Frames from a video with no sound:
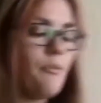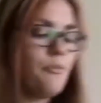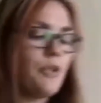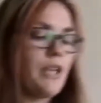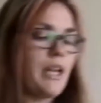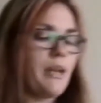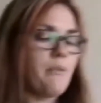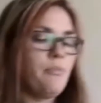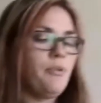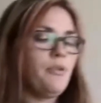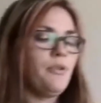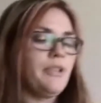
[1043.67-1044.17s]

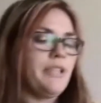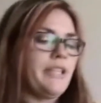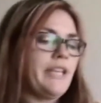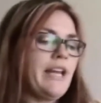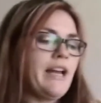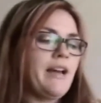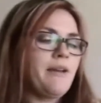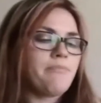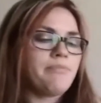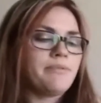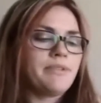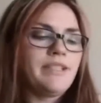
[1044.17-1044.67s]
I pull it
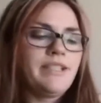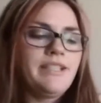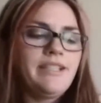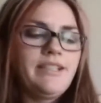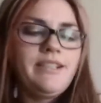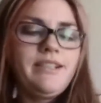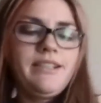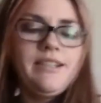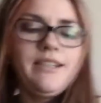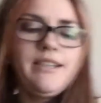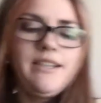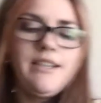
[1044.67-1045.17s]
up.
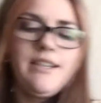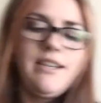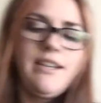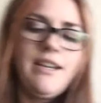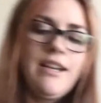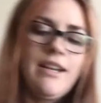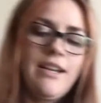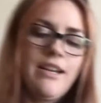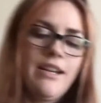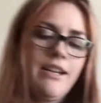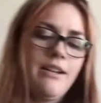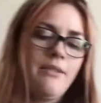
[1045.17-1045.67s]

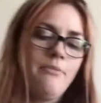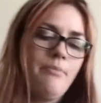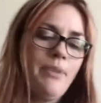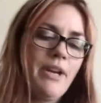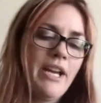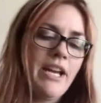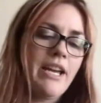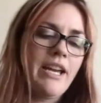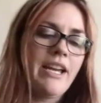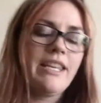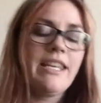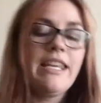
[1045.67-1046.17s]

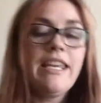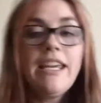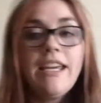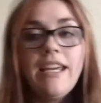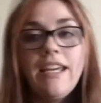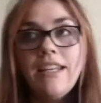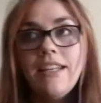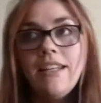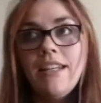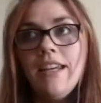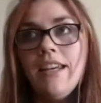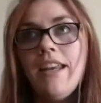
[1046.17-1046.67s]
But
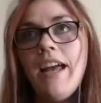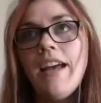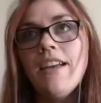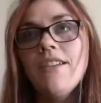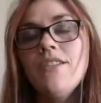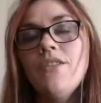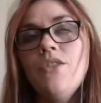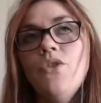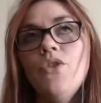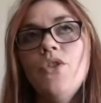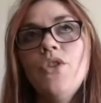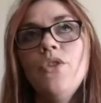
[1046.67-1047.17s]
again, it
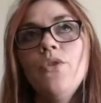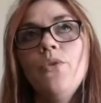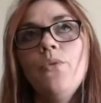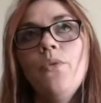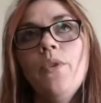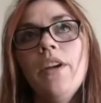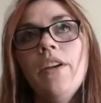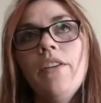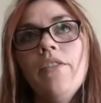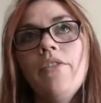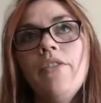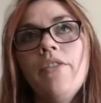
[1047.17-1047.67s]
has to do
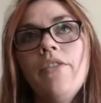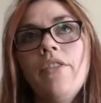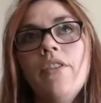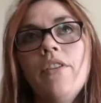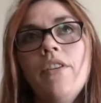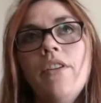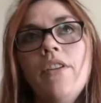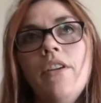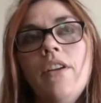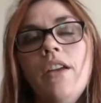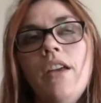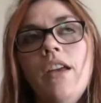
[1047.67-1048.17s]
with
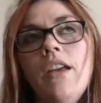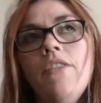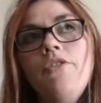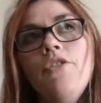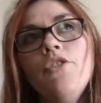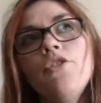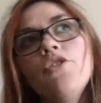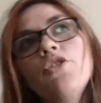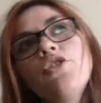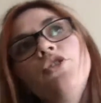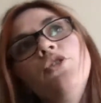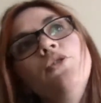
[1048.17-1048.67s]
if
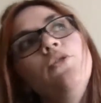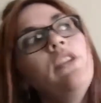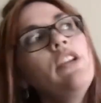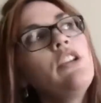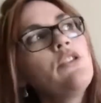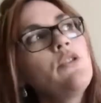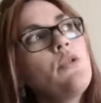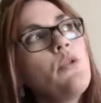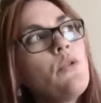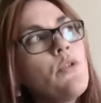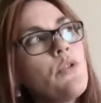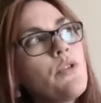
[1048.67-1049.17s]
you're shooting
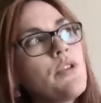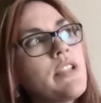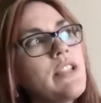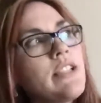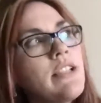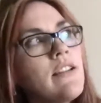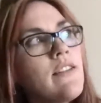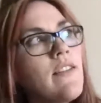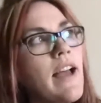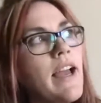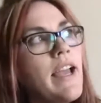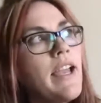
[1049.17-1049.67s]
towards the
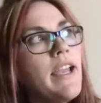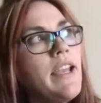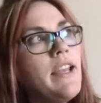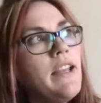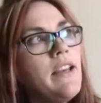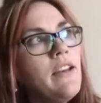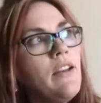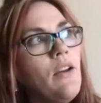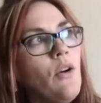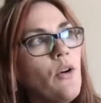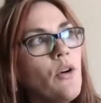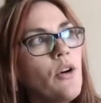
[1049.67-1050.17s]
light
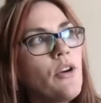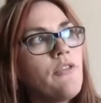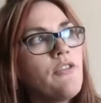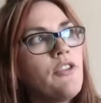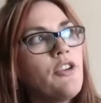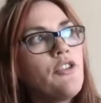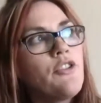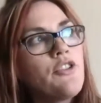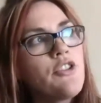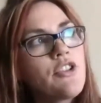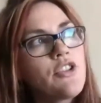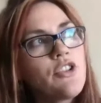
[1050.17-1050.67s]
or if
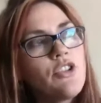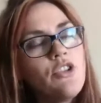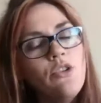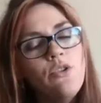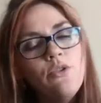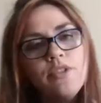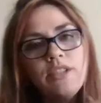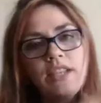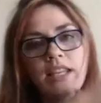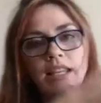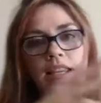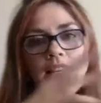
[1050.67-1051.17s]
you're just
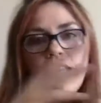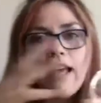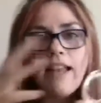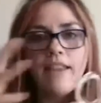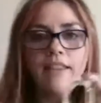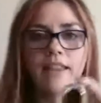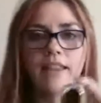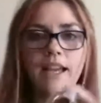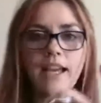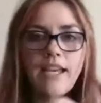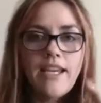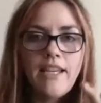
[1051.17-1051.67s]
using that
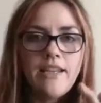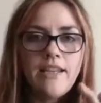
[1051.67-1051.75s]
light